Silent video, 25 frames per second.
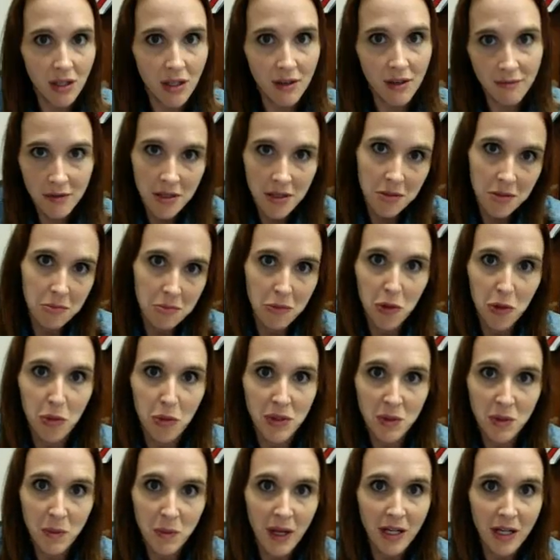give them the
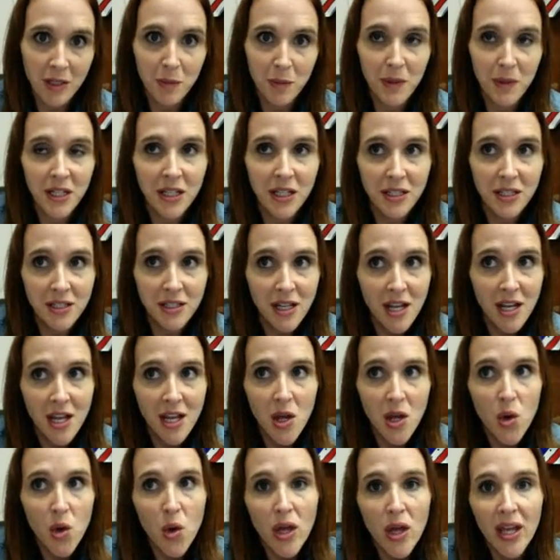respect because
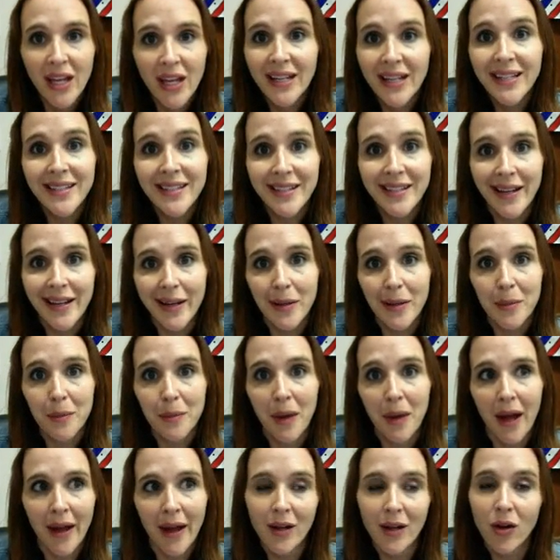anytime
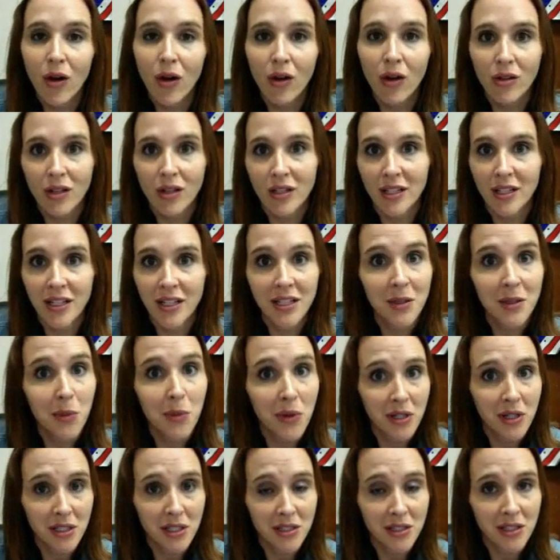I call on
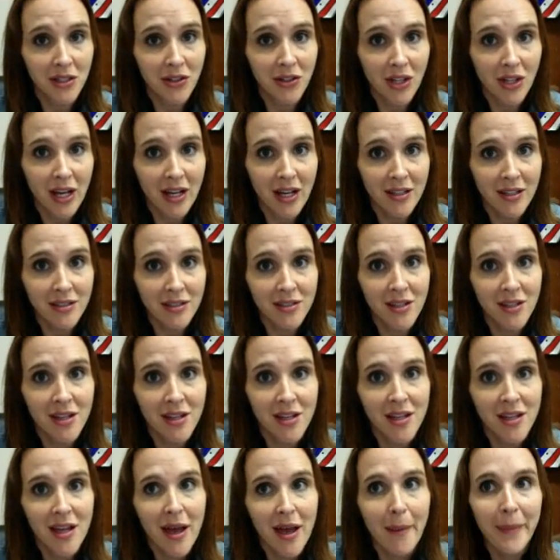anyone in the class,
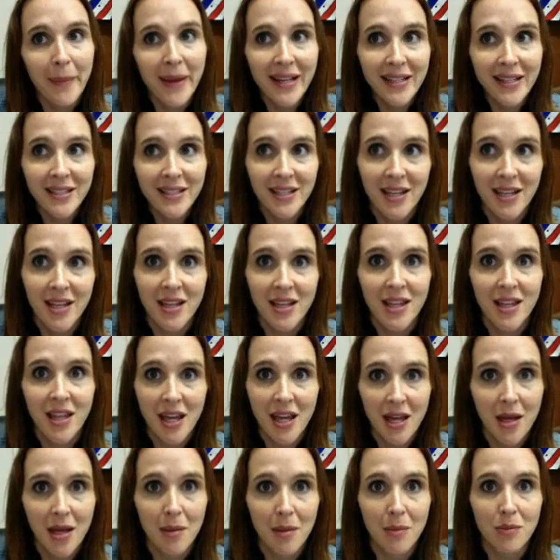I'm asking
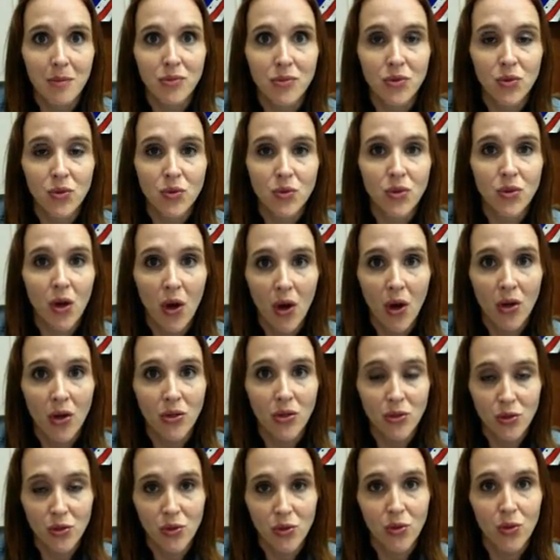them to
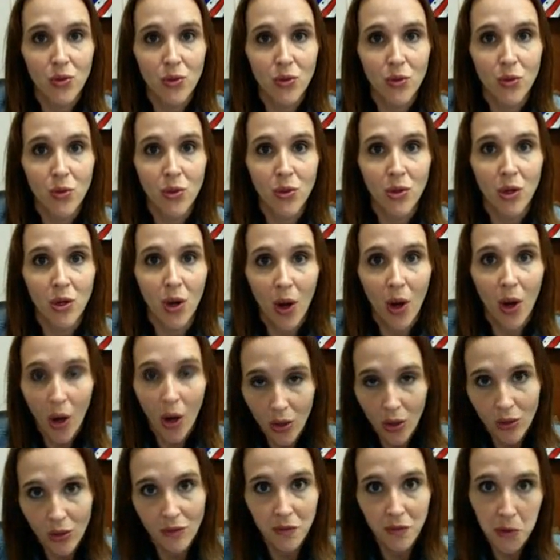talk to
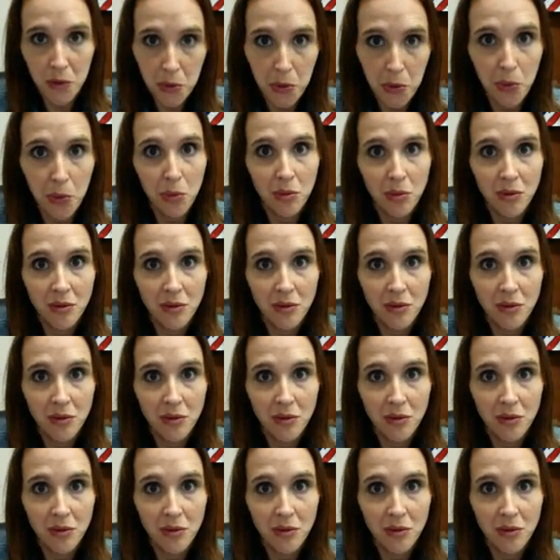all of you.